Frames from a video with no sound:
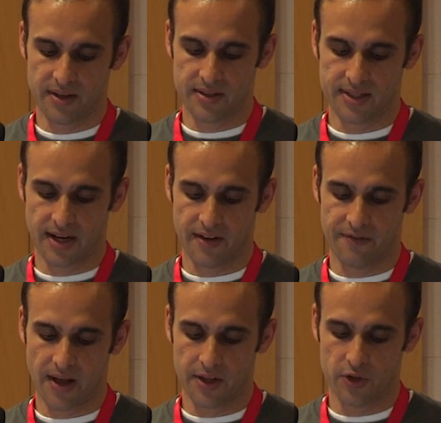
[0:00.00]
set a
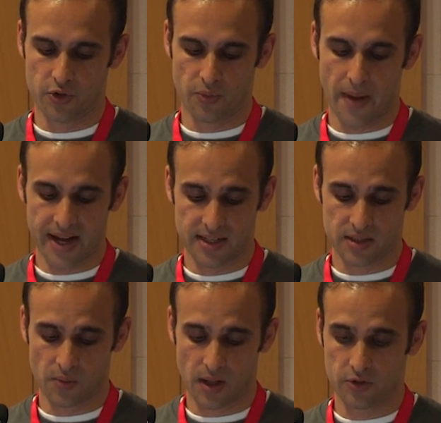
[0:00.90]
value to max
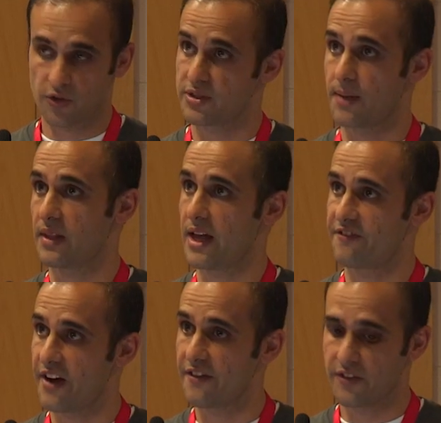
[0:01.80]
as well, to something like
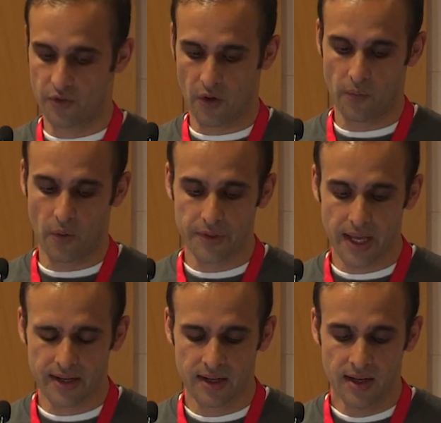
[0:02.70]
5 if you don't want
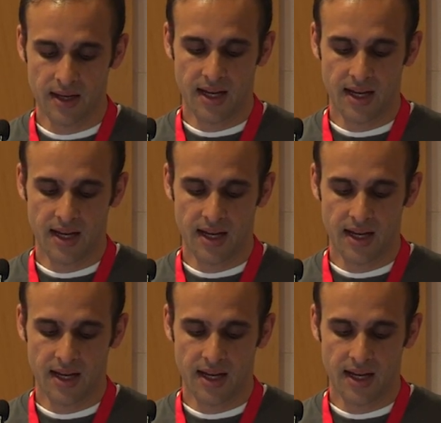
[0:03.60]
that.